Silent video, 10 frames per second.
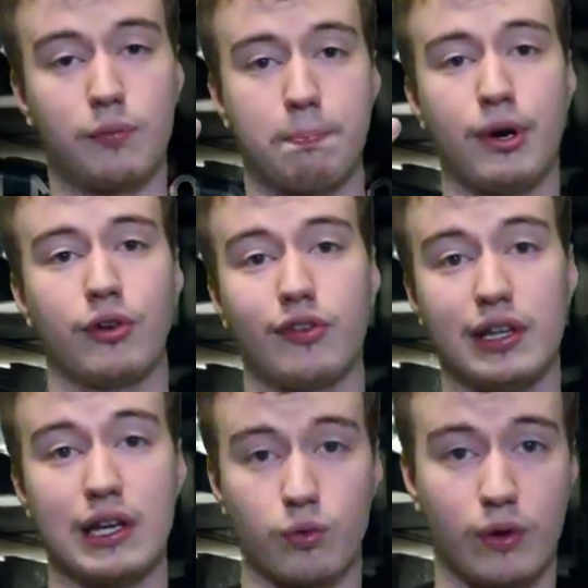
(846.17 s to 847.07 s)

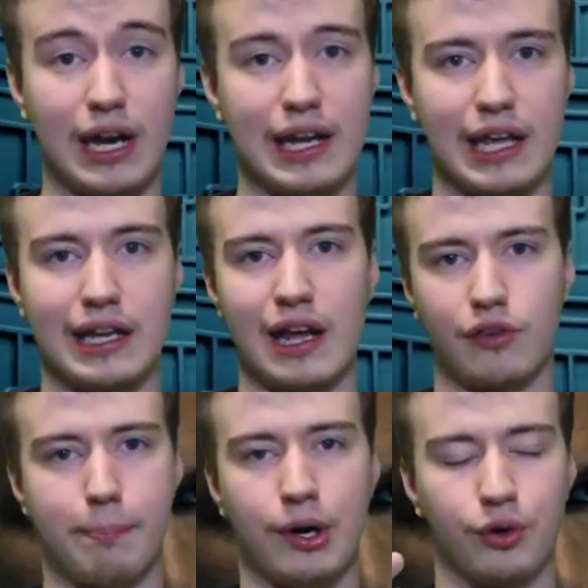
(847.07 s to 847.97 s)
personally written as
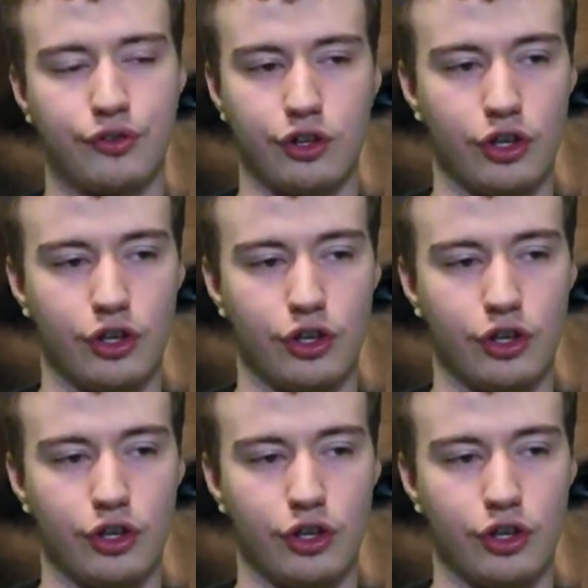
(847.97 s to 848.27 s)
opposed